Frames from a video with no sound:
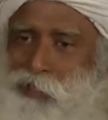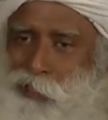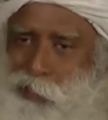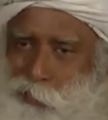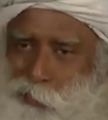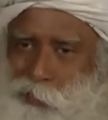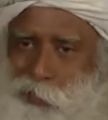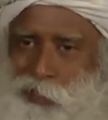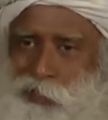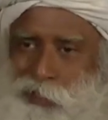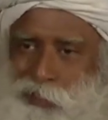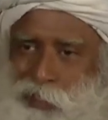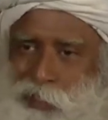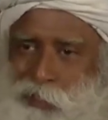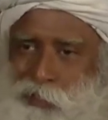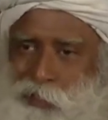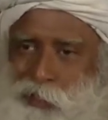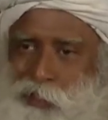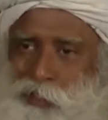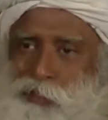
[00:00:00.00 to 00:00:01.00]
it springs
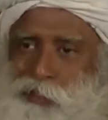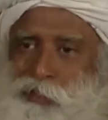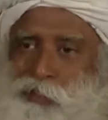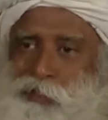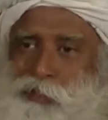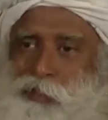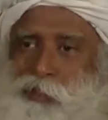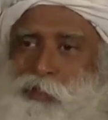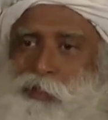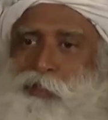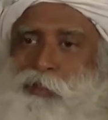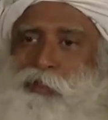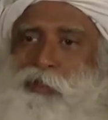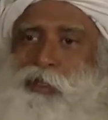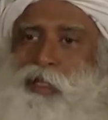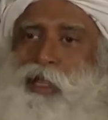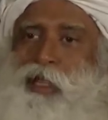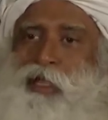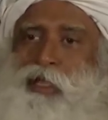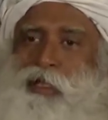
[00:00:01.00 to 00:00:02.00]
out, it should not look
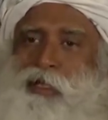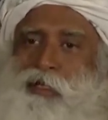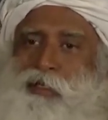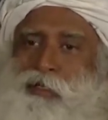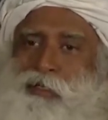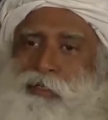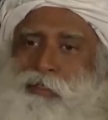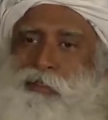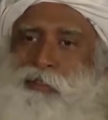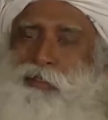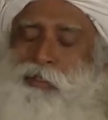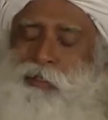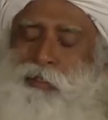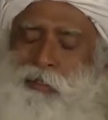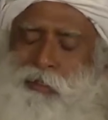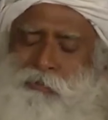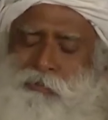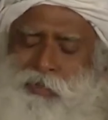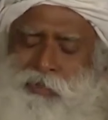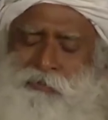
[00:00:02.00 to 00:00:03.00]
like earth,
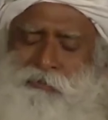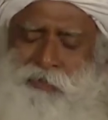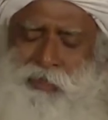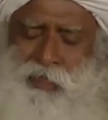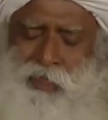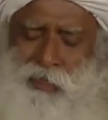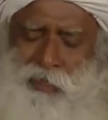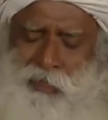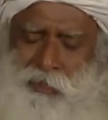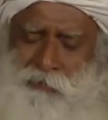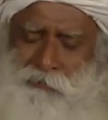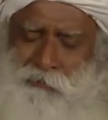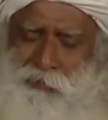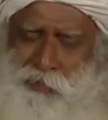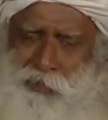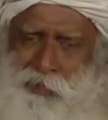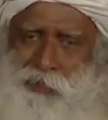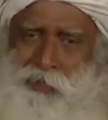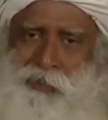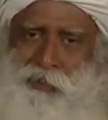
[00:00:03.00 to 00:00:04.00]
but we are of
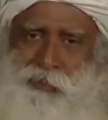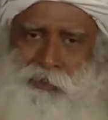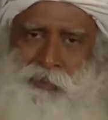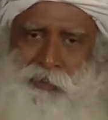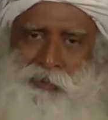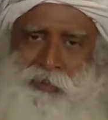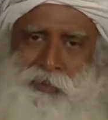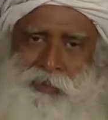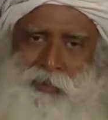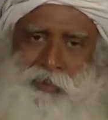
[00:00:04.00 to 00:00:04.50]
the earth.